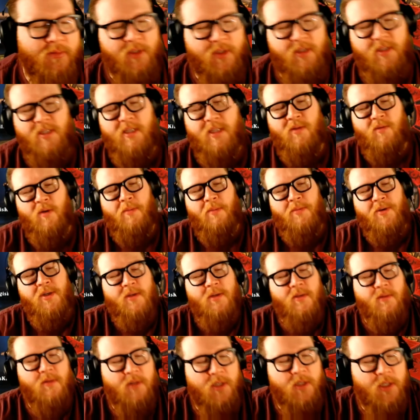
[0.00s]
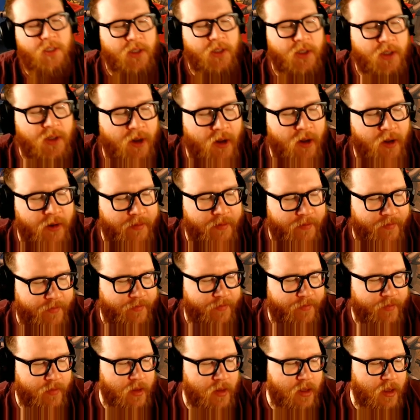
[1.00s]
disruption. It's just a stall.
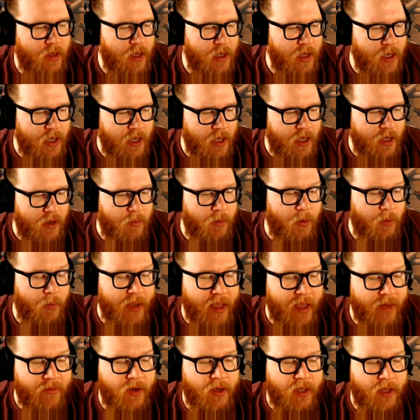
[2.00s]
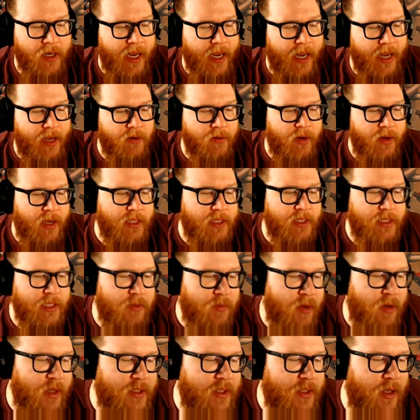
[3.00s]
But we have a good hand, right?
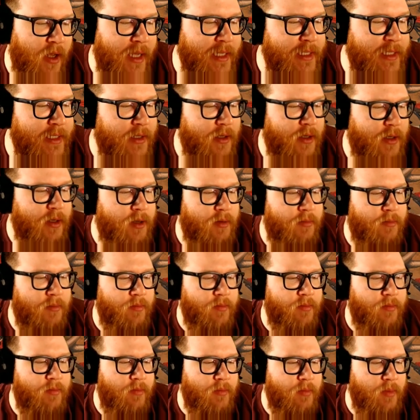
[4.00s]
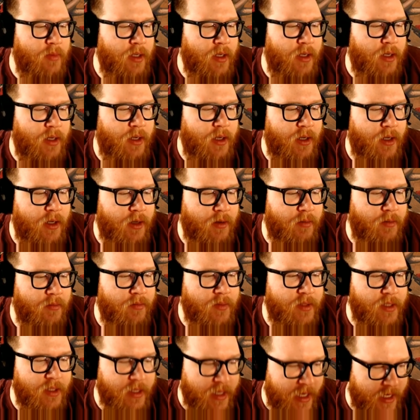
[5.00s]
Siamat's awesome. Um,
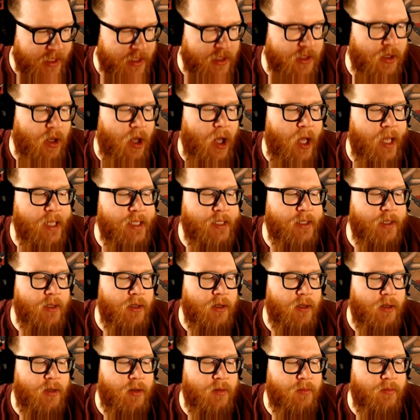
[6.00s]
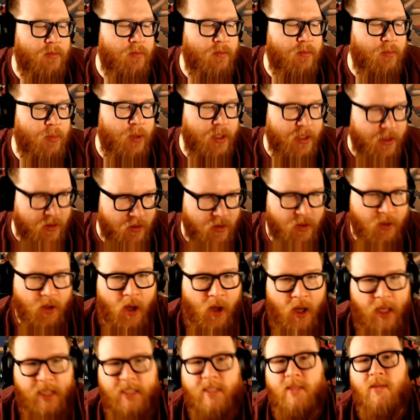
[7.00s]
Zilliax is awesome. Blizzard's
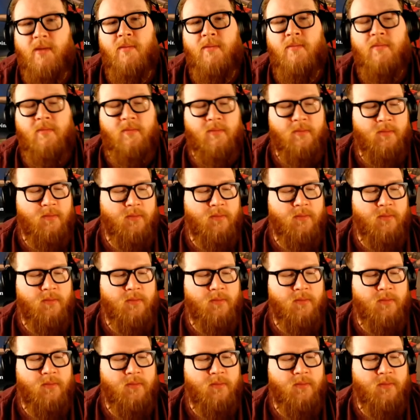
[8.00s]
awesome.